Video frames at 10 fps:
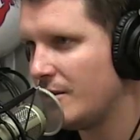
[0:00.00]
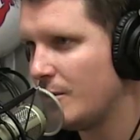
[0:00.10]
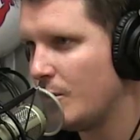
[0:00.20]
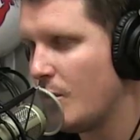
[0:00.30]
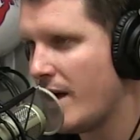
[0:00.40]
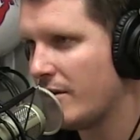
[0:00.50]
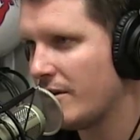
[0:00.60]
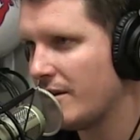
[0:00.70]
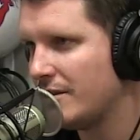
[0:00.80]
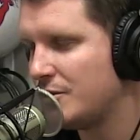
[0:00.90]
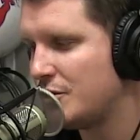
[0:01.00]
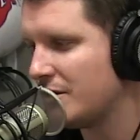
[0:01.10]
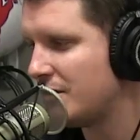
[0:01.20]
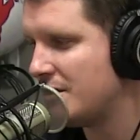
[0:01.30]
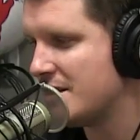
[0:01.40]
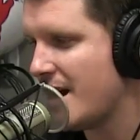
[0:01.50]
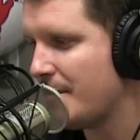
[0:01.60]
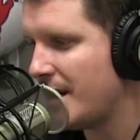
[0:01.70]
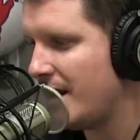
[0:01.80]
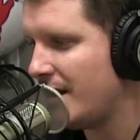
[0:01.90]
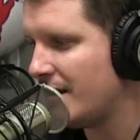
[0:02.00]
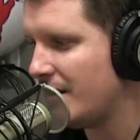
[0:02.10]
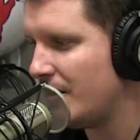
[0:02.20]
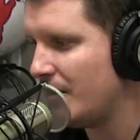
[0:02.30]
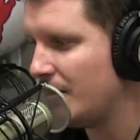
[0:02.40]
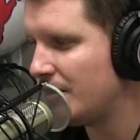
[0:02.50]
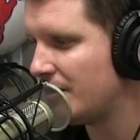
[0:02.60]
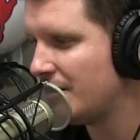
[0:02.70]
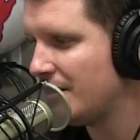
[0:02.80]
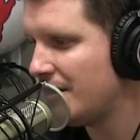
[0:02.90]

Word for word: weather is just dominating the news.